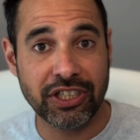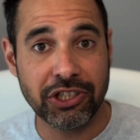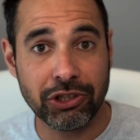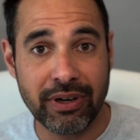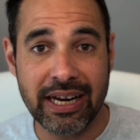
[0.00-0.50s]

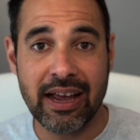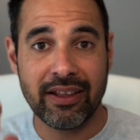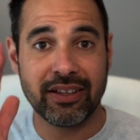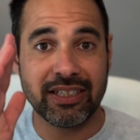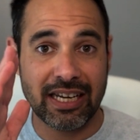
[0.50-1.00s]
injury,
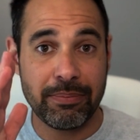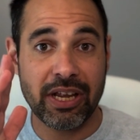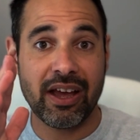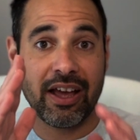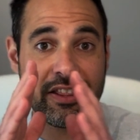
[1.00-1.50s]
the
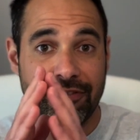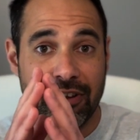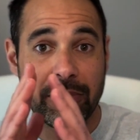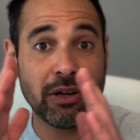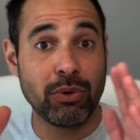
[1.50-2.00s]
tibia and the
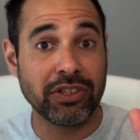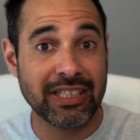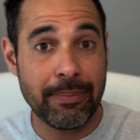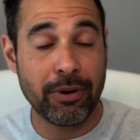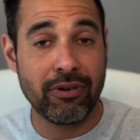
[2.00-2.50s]
fibula will
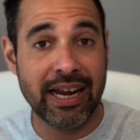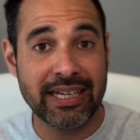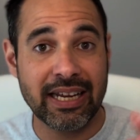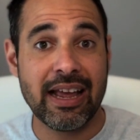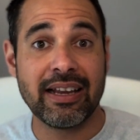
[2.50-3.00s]

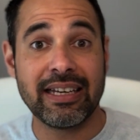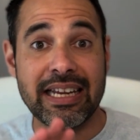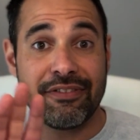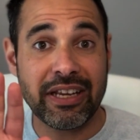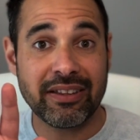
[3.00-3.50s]
separate,
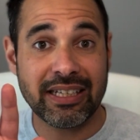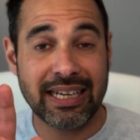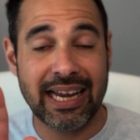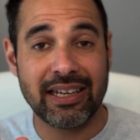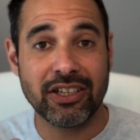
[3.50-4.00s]
leaving the
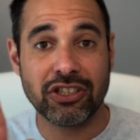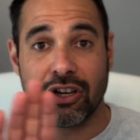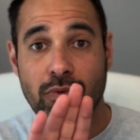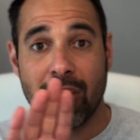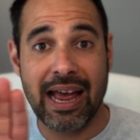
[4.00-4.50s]
talus
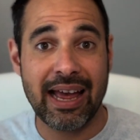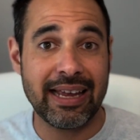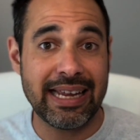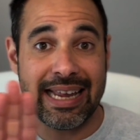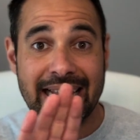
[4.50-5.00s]
where
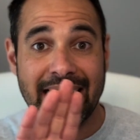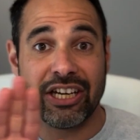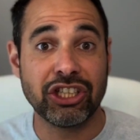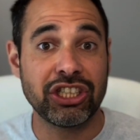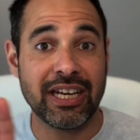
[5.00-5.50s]
it can
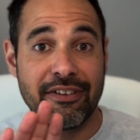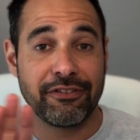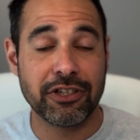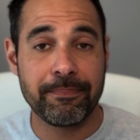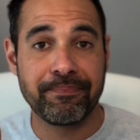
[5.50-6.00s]

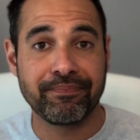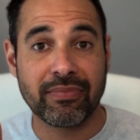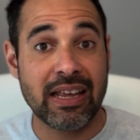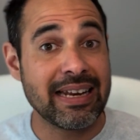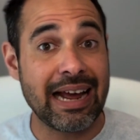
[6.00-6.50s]
shift.
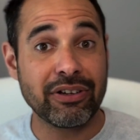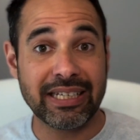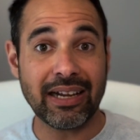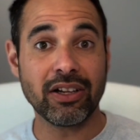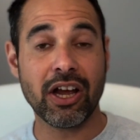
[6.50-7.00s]
Now,
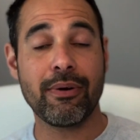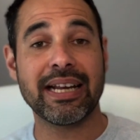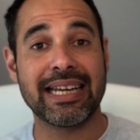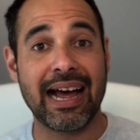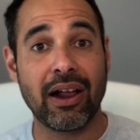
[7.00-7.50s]
Delco
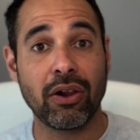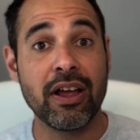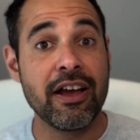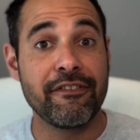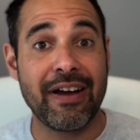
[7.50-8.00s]
et al.
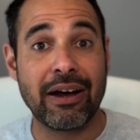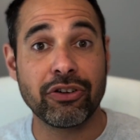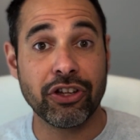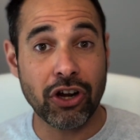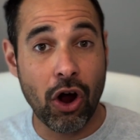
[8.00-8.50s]
Found
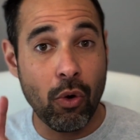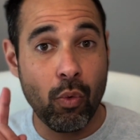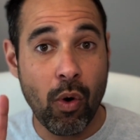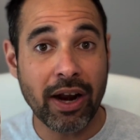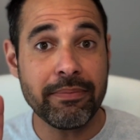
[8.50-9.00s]
that a
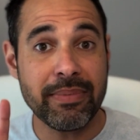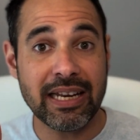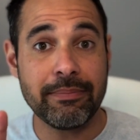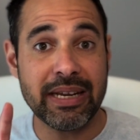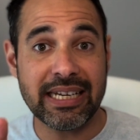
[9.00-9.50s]
1
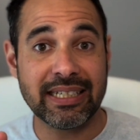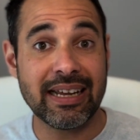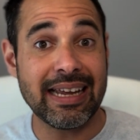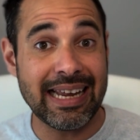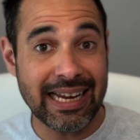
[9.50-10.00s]

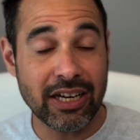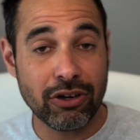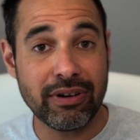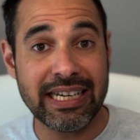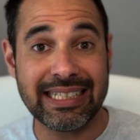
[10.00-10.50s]
millimeter
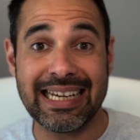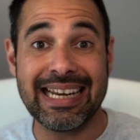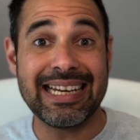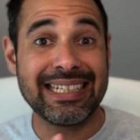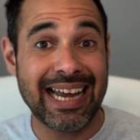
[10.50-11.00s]
increase
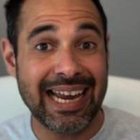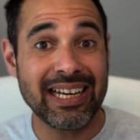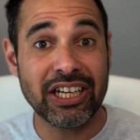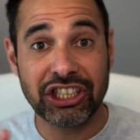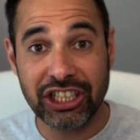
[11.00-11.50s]
in
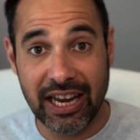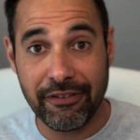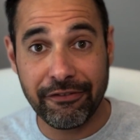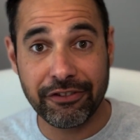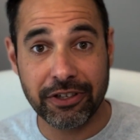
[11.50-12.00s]
talar
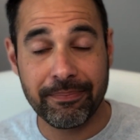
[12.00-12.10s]
shift